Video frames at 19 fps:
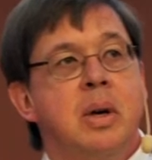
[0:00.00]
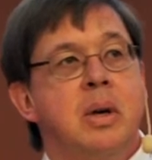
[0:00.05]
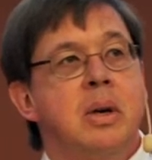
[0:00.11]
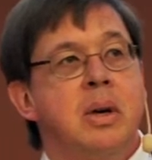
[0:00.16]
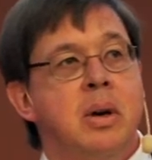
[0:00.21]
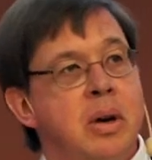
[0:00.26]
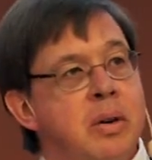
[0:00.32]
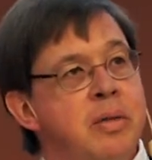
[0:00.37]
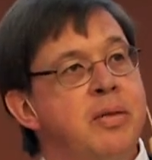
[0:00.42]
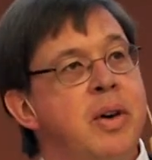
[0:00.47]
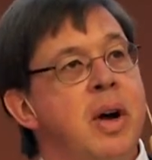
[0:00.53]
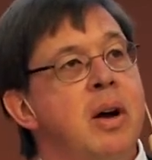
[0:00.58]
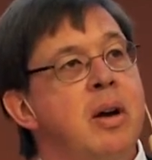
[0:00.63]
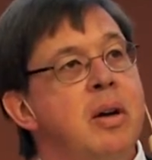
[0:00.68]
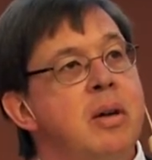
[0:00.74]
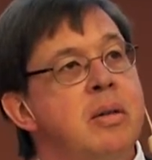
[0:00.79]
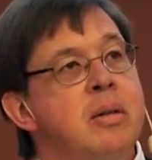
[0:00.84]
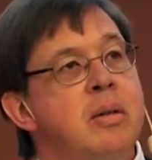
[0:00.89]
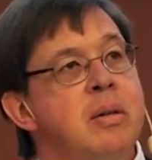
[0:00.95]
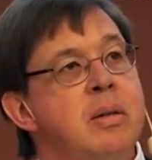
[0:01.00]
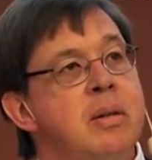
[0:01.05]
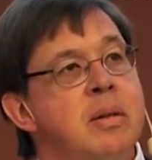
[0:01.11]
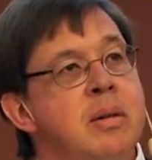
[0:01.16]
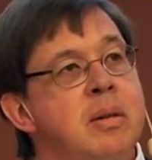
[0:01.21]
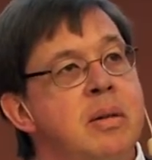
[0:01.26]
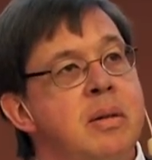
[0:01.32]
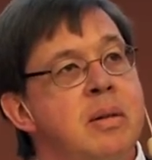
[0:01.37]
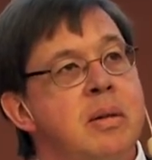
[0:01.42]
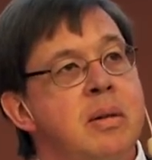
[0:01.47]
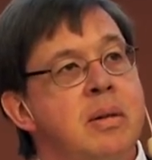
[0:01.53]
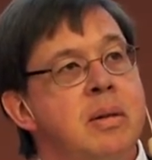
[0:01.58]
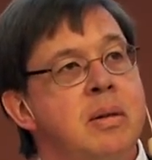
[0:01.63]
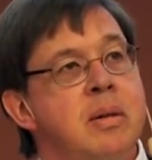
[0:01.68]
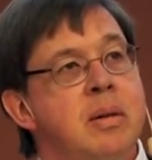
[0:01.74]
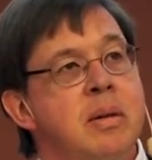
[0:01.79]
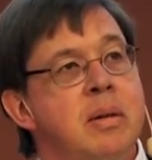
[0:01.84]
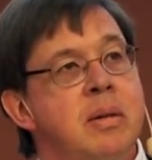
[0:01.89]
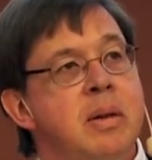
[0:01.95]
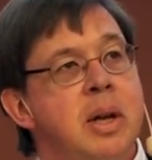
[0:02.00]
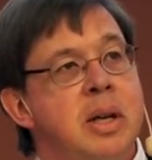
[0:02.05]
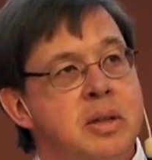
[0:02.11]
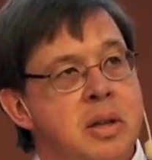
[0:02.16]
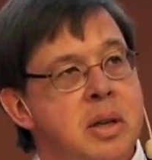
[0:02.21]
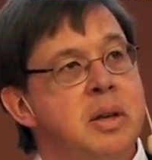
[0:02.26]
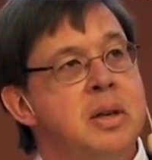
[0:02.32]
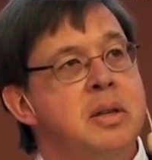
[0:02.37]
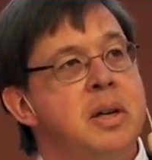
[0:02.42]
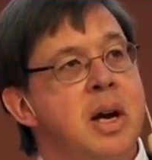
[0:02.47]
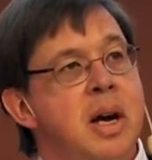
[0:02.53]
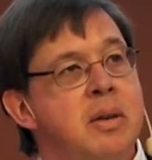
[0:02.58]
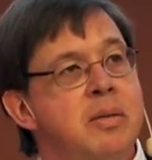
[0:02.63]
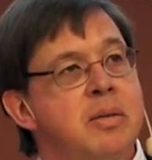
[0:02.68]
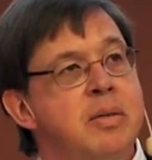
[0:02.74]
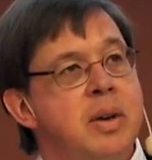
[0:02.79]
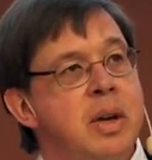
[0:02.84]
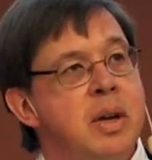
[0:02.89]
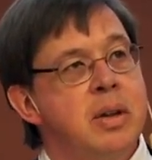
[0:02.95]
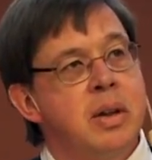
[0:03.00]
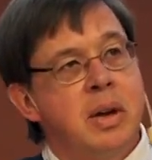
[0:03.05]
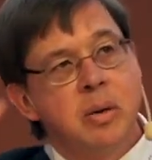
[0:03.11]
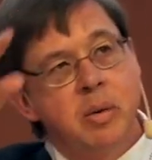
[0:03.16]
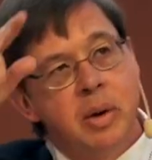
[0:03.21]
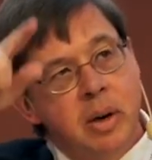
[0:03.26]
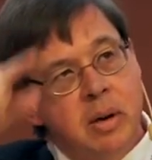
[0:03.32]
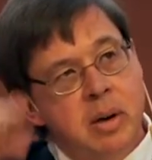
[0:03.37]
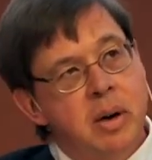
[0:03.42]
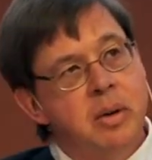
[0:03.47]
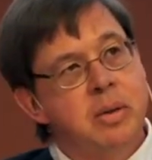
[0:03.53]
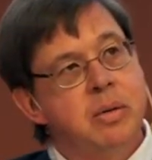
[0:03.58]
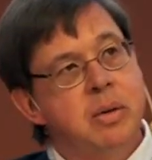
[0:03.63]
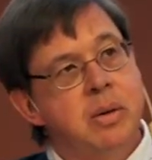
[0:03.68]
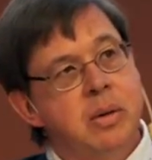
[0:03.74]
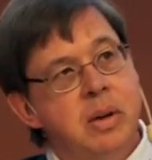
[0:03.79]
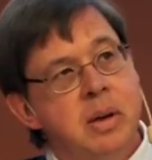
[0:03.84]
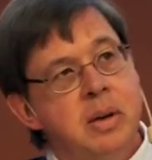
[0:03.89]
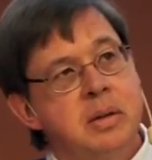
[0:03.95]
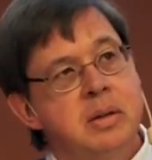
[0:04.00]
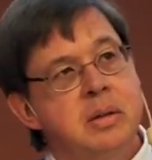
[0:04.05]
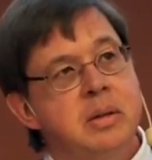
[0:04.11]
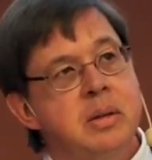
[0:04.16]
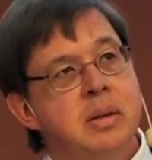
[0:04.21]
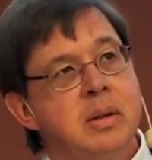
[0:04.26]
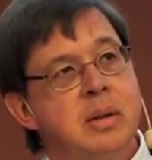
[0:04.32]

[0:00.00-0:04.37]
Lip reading: you're going to fail. That's the design V thing. When you go through this,